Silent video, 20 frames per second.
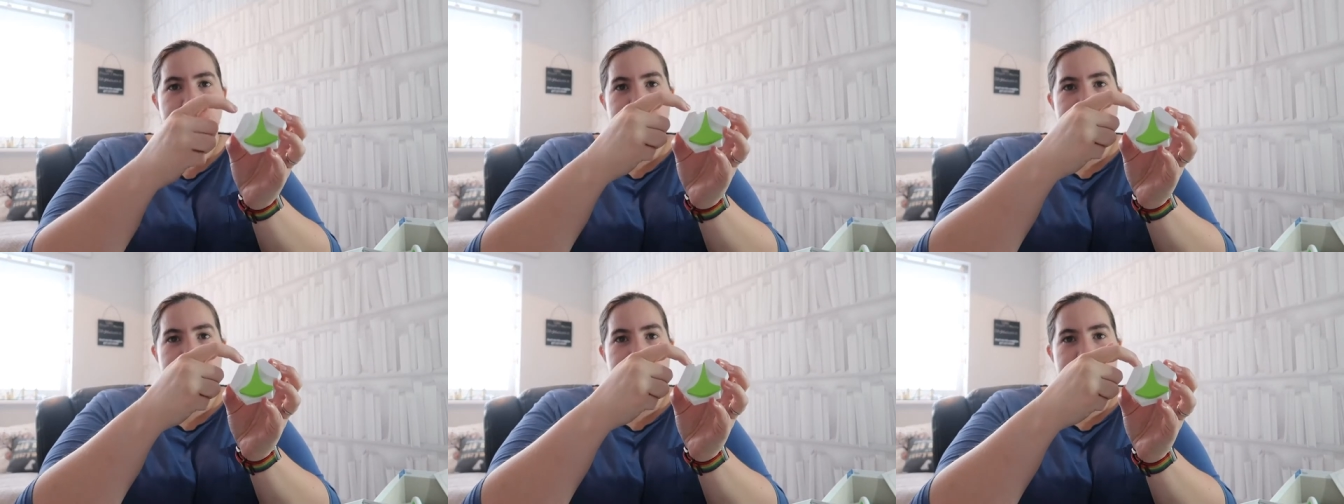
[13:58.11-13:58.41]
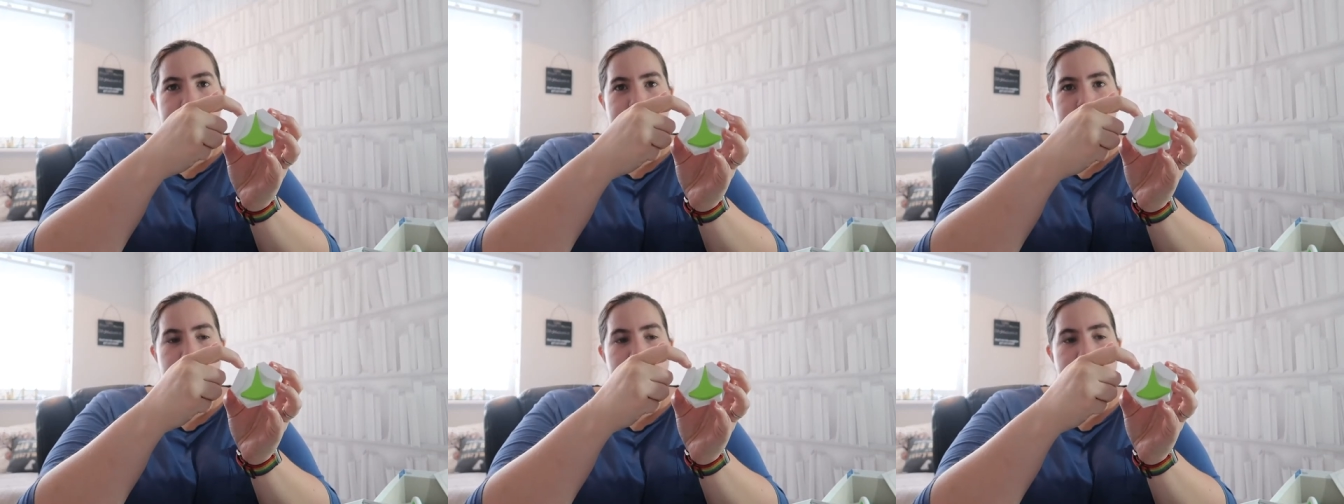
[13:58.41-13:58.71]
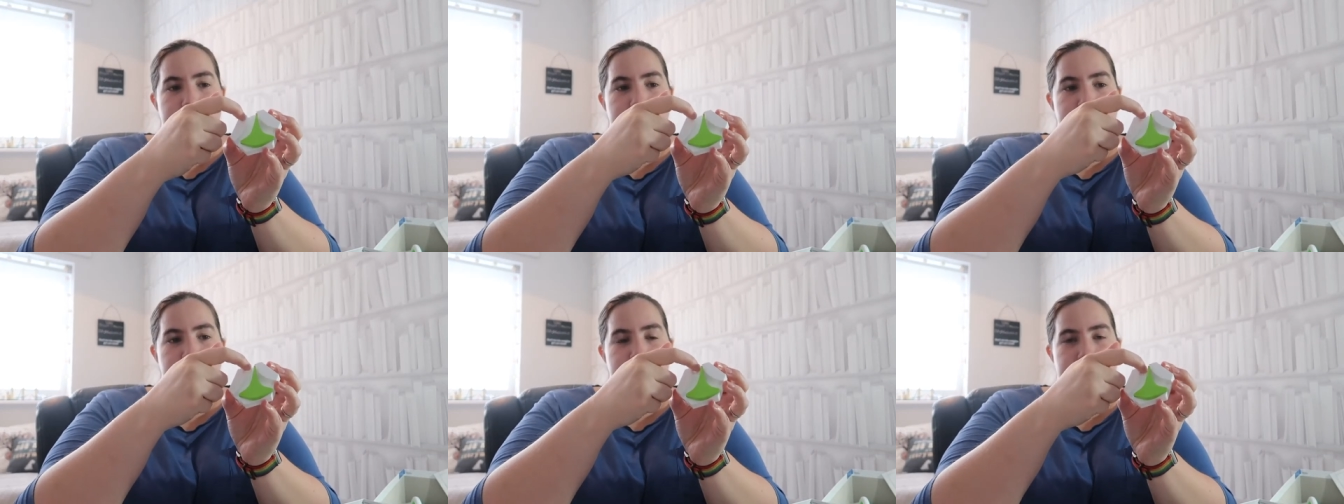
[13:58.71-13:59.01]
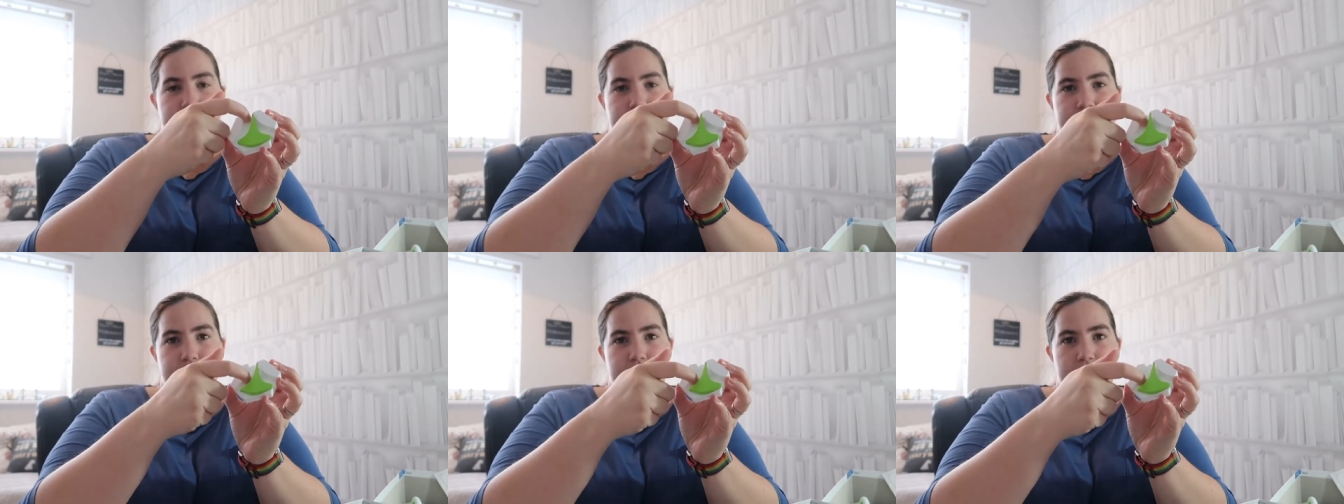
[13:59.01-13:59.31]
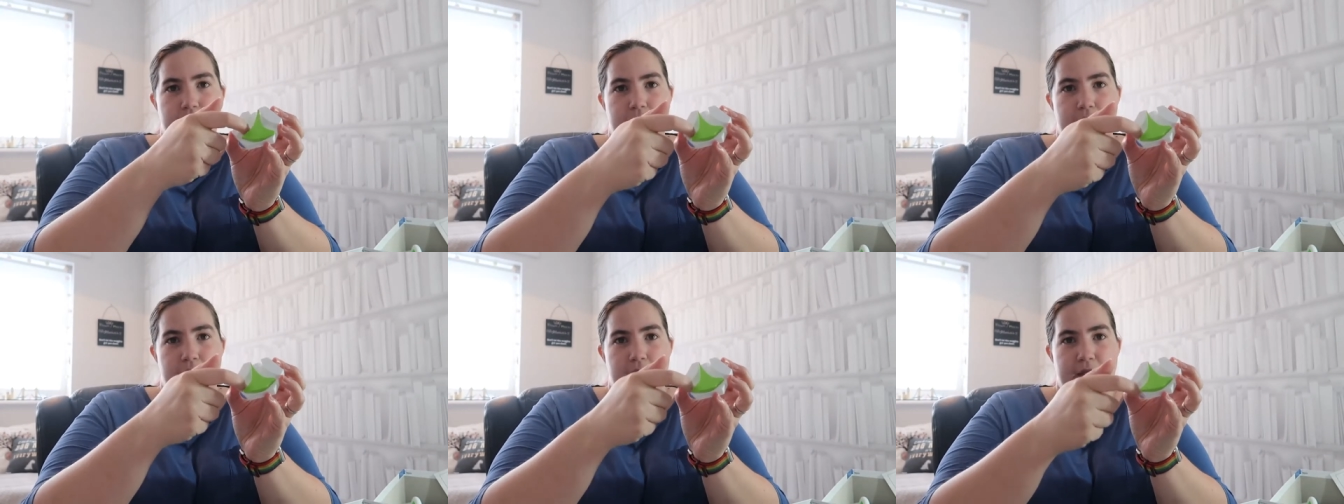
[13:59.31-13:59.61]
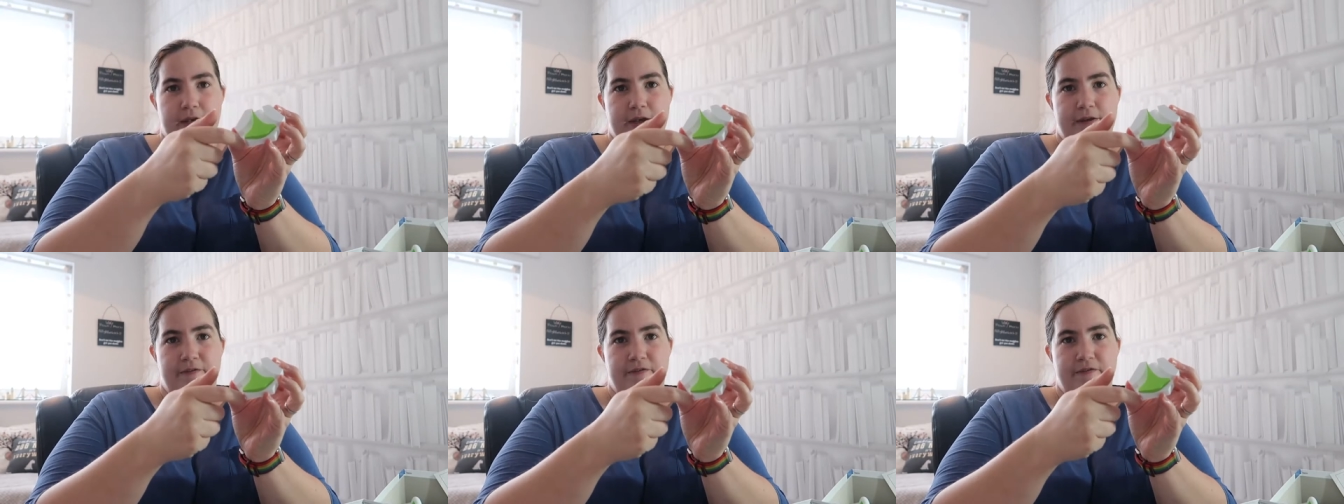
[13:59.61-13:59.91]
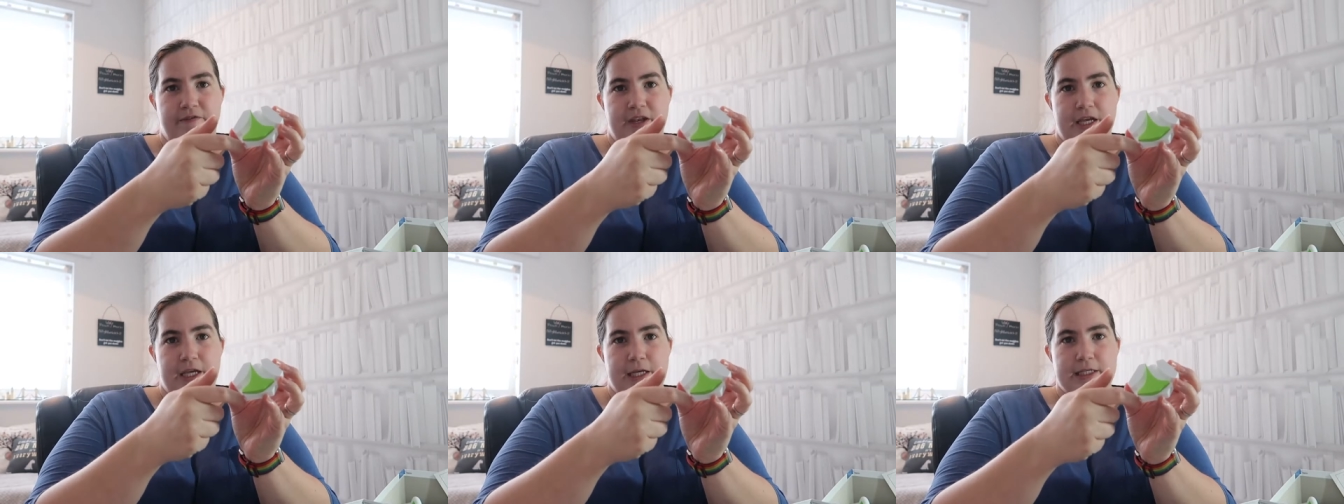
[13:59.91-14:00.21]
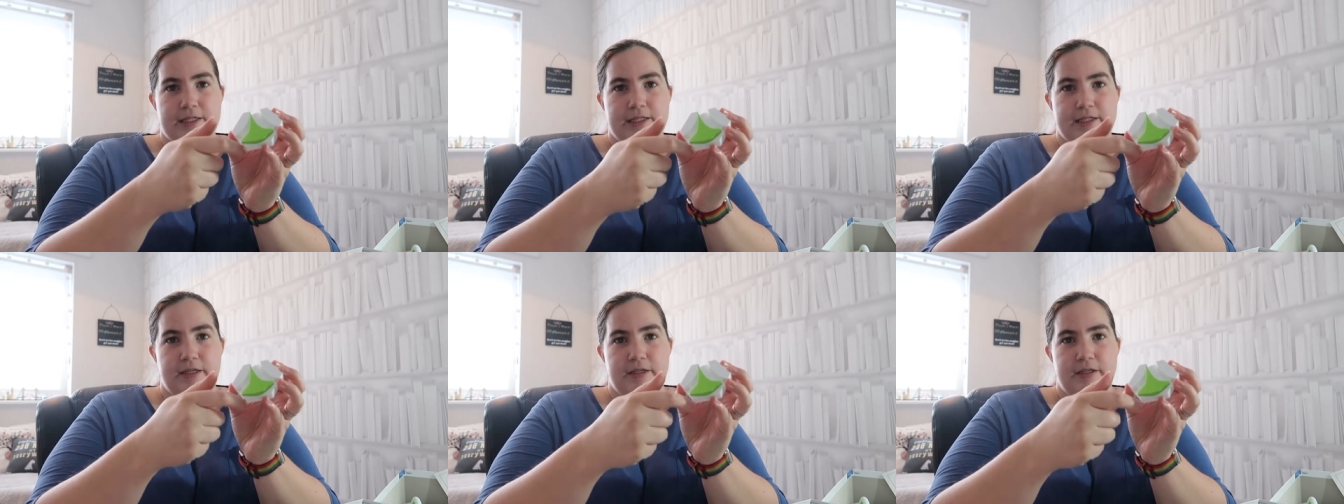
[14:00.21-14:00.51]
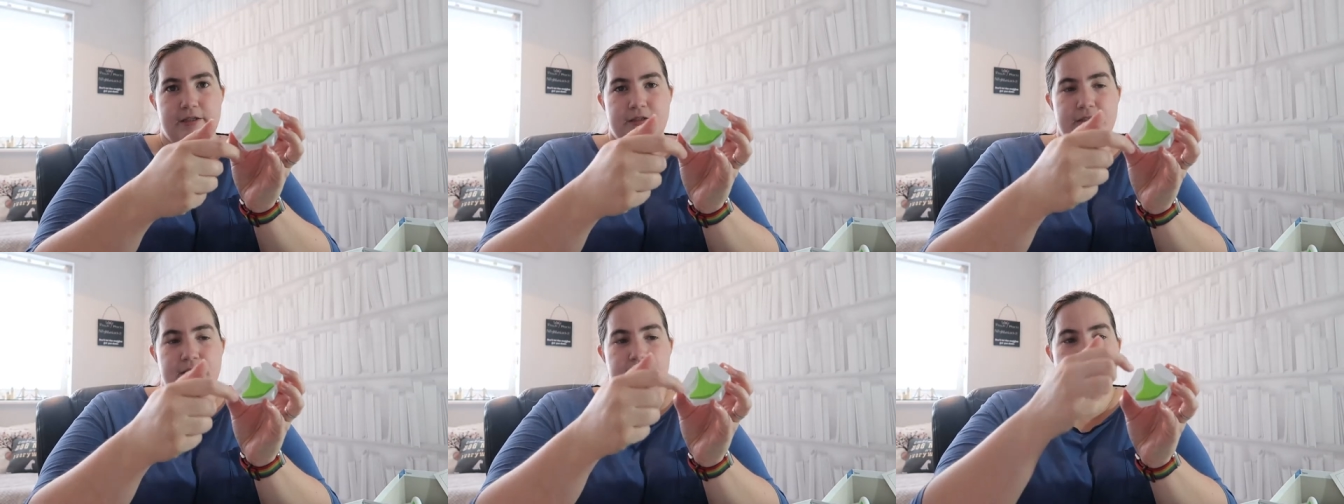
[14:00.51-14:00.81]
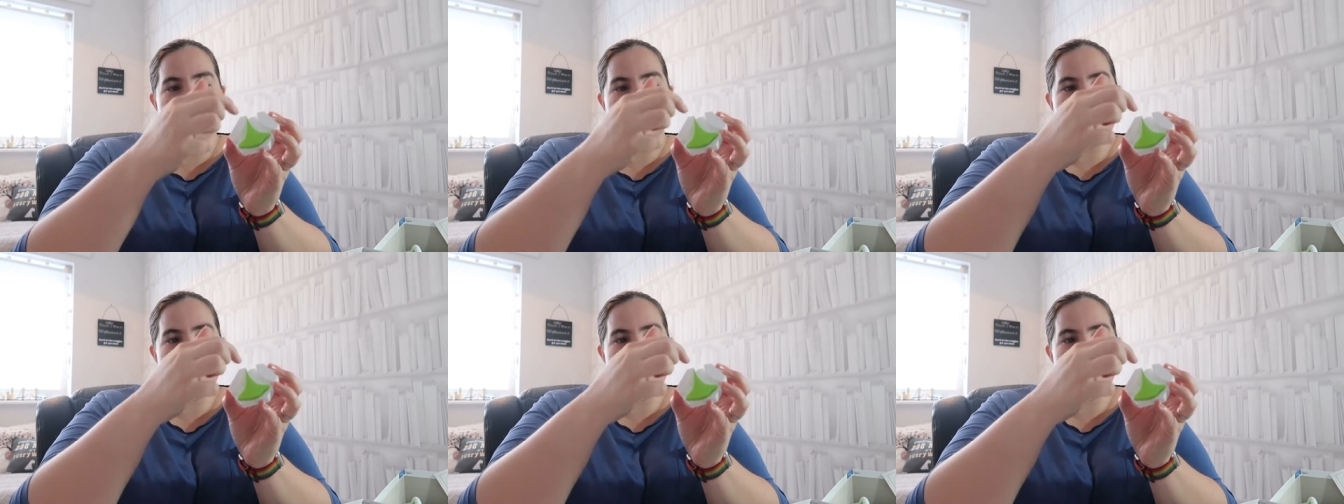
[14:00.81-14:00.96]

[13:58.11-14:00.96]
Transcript: you send one ball this way and it flicks it.